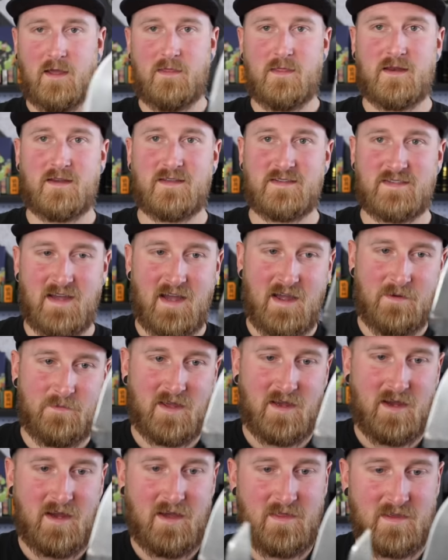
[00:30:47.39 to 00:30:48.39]
And the design
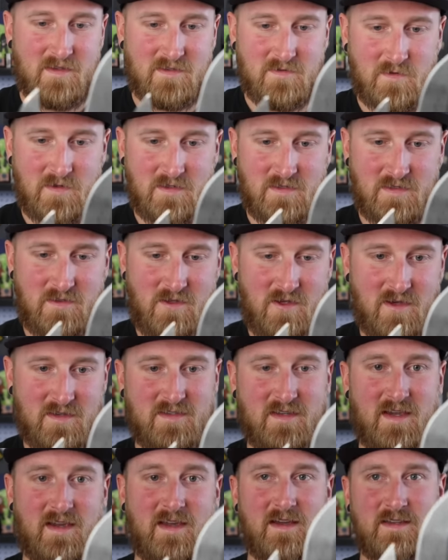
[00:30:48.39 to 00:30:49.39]
behind this was,
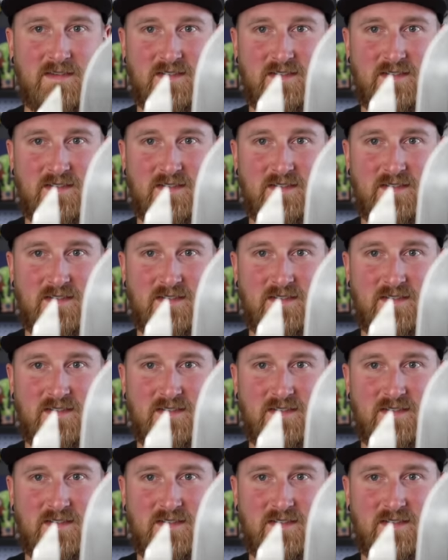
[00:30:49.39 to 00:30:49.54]
just like I